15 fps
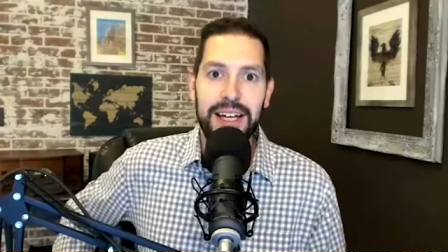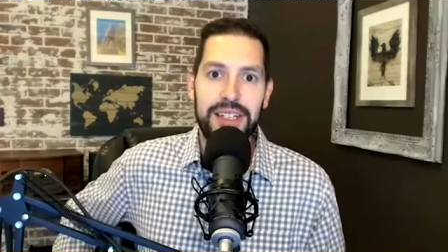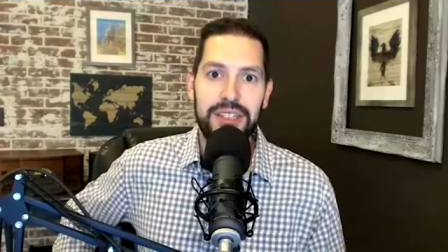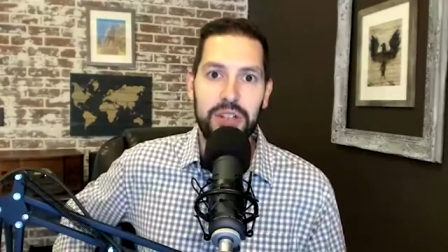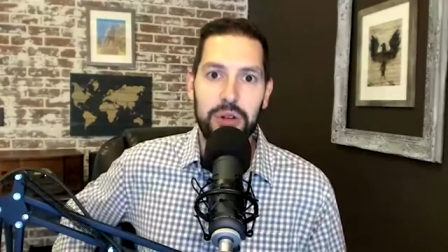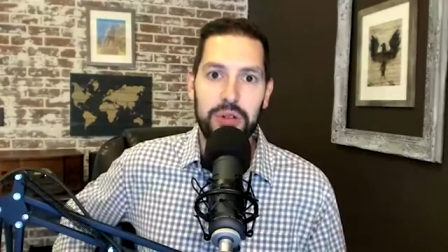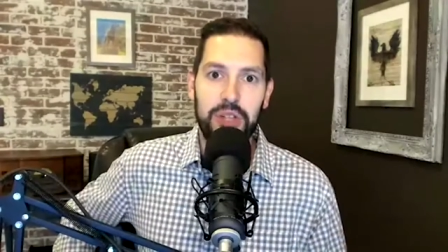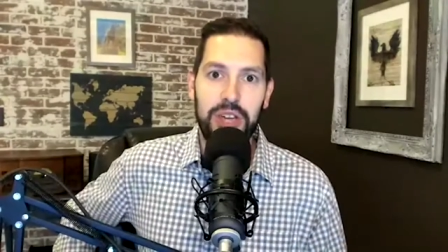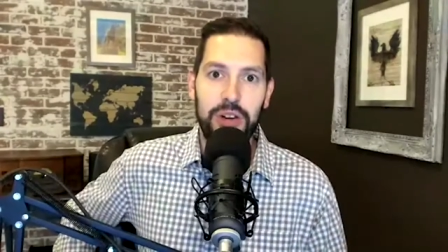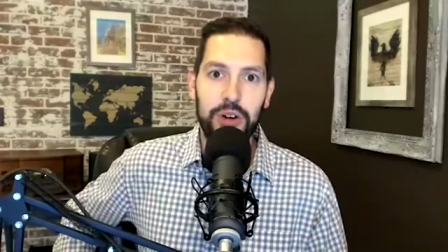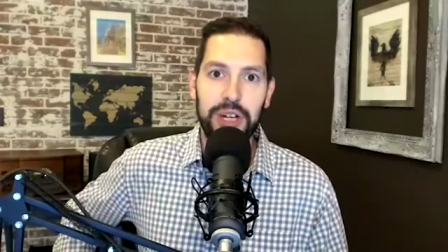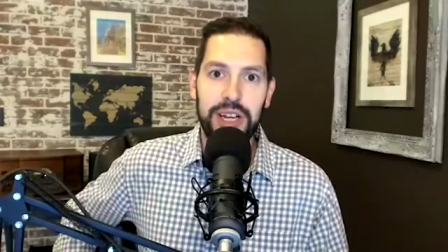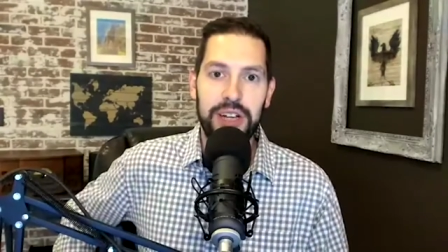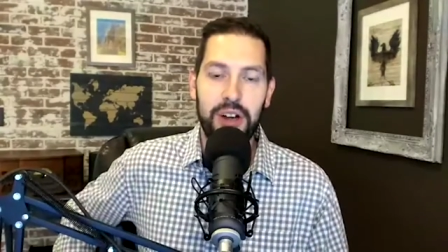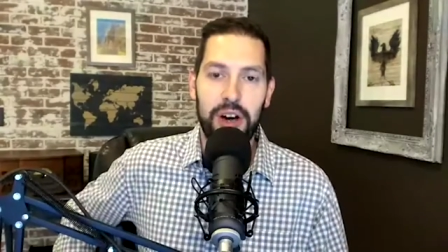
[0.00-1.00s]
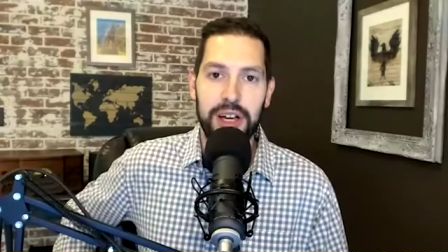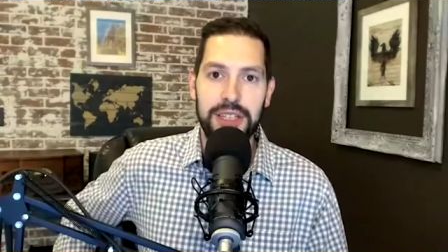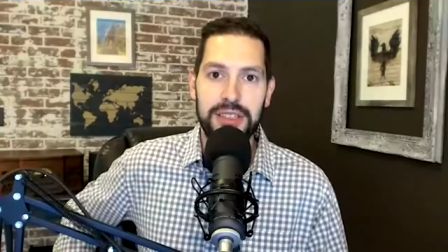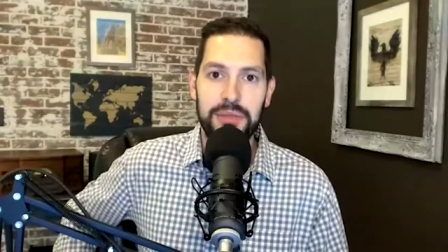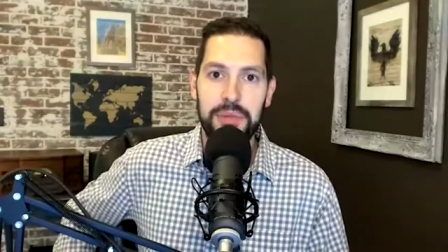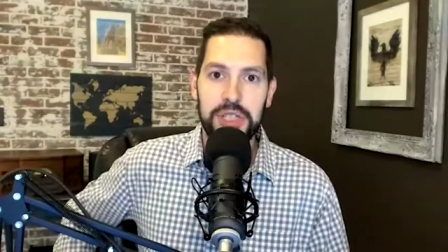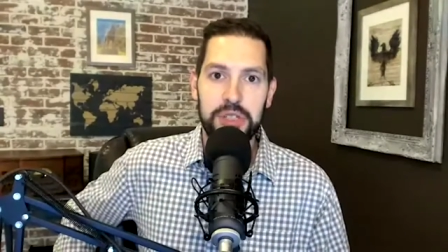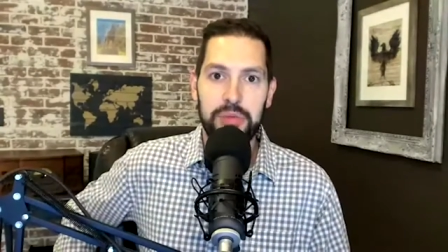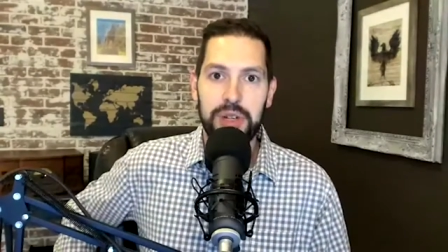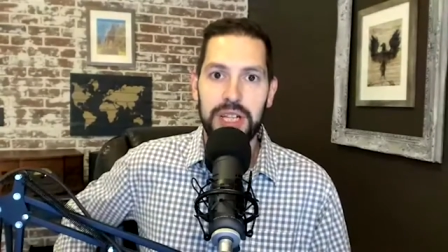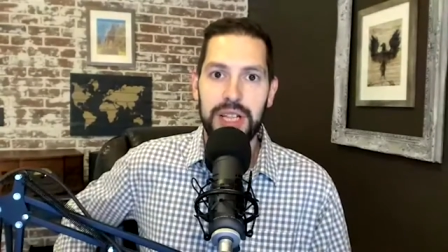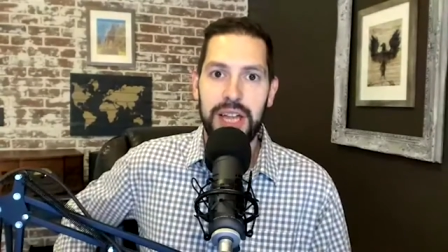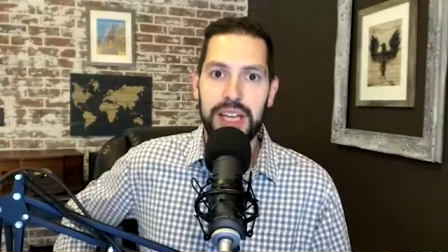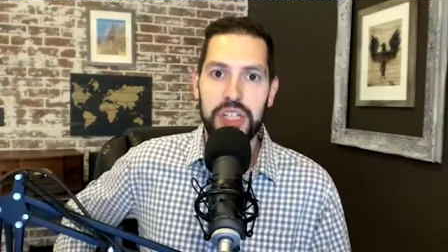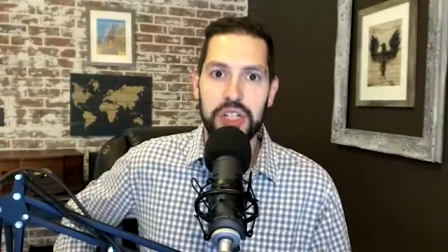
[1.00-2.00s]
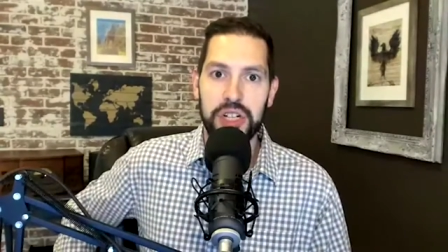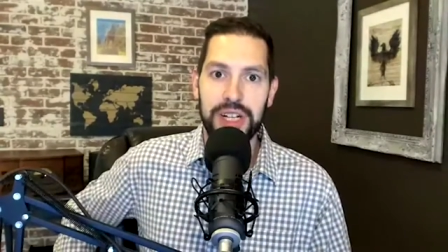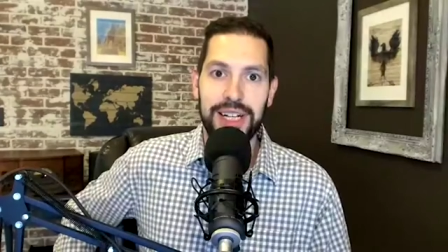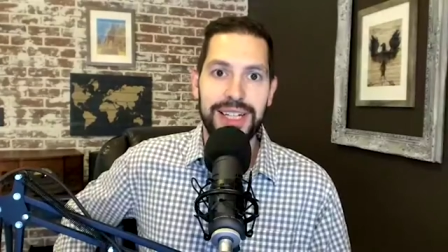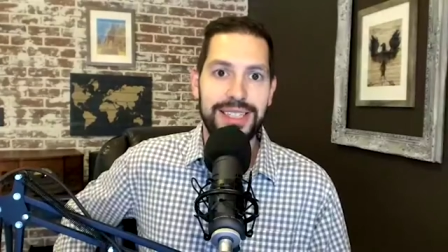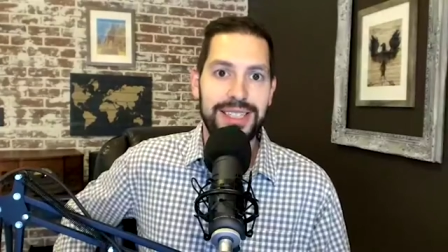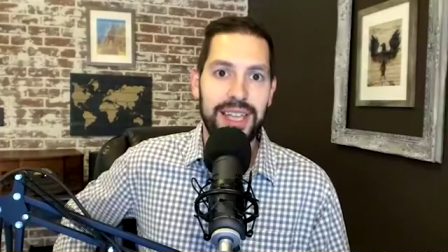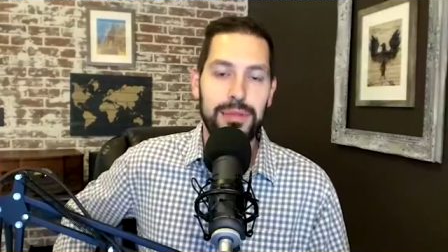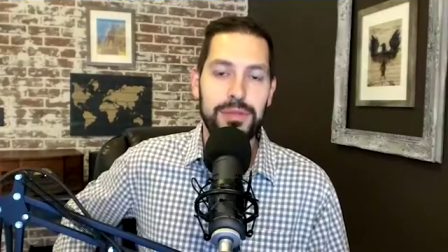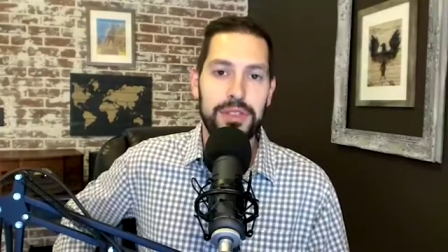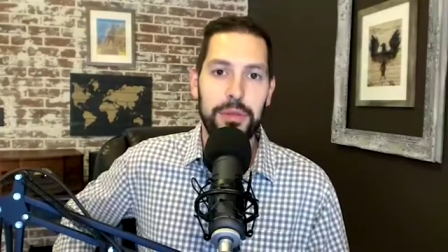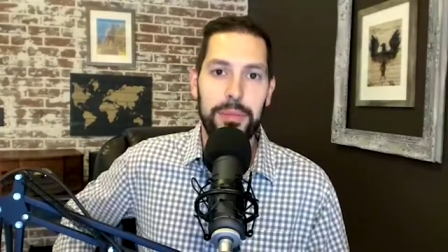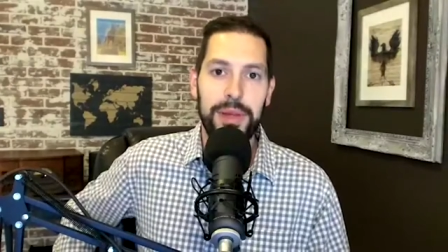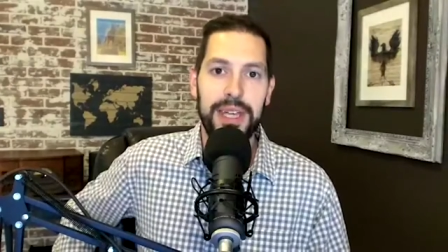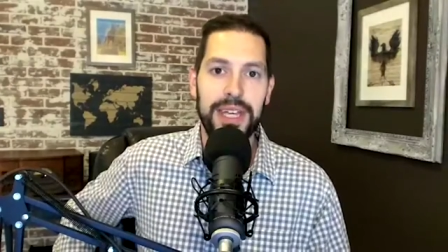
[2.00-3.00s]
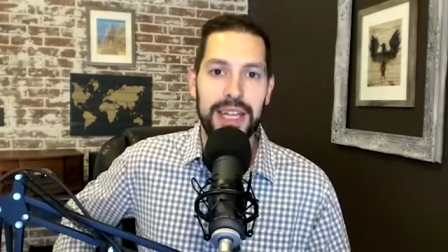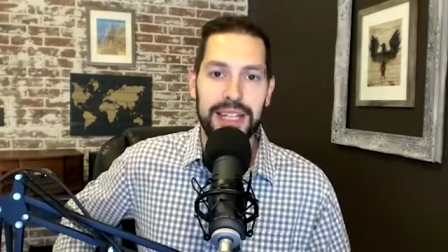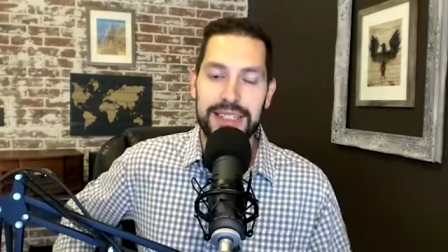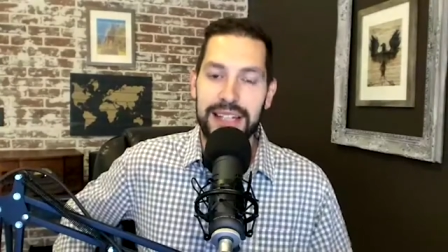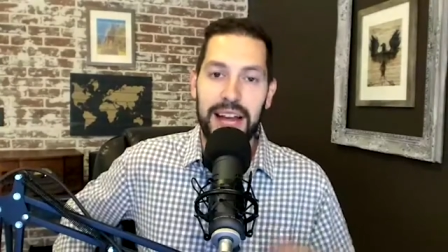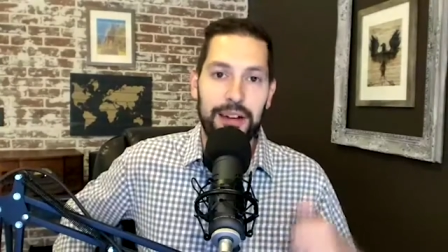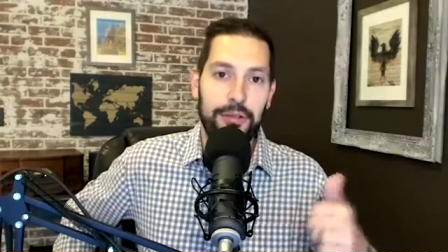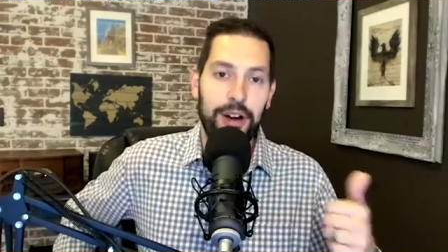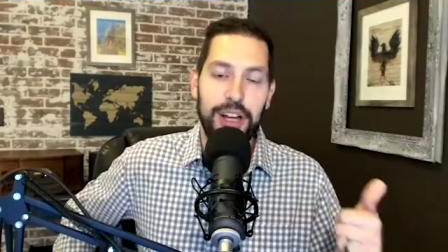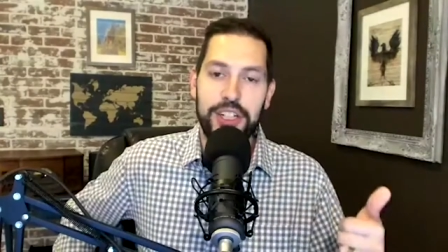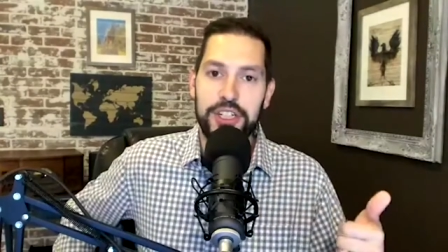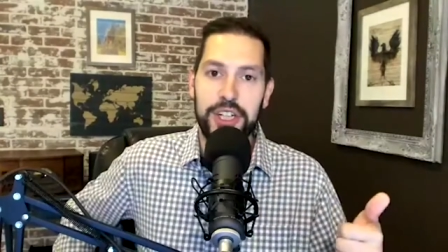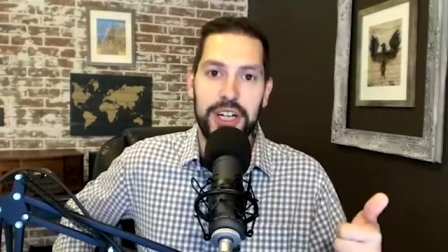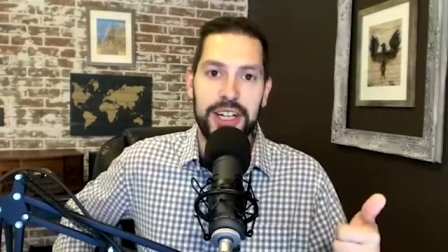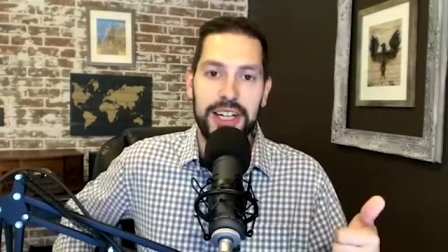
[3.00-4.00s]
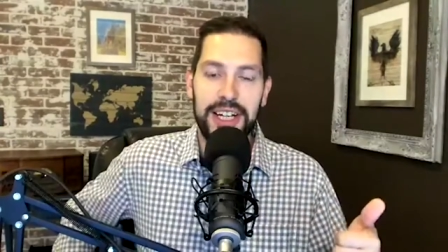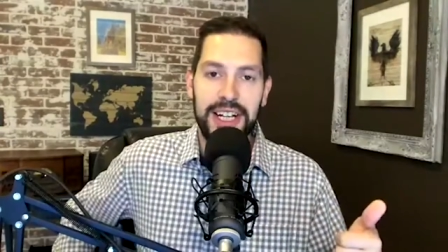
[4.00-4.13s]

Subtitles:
So could it cost him his reelection? And it seems to be. It's not Russia.